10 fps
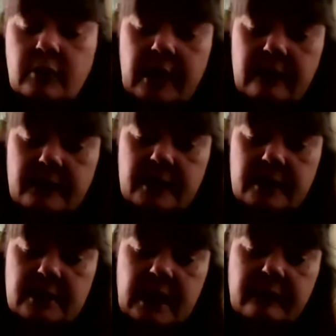We have
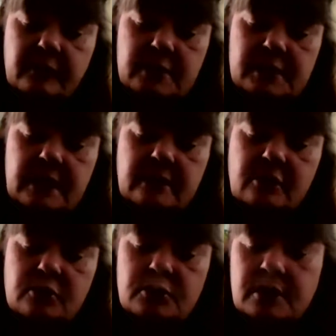a tank full of
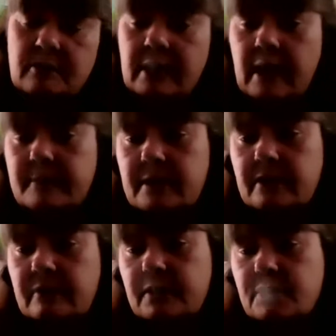stinkers that we kept
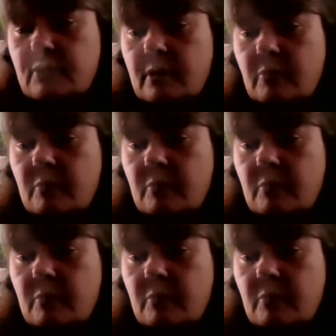in the fish room.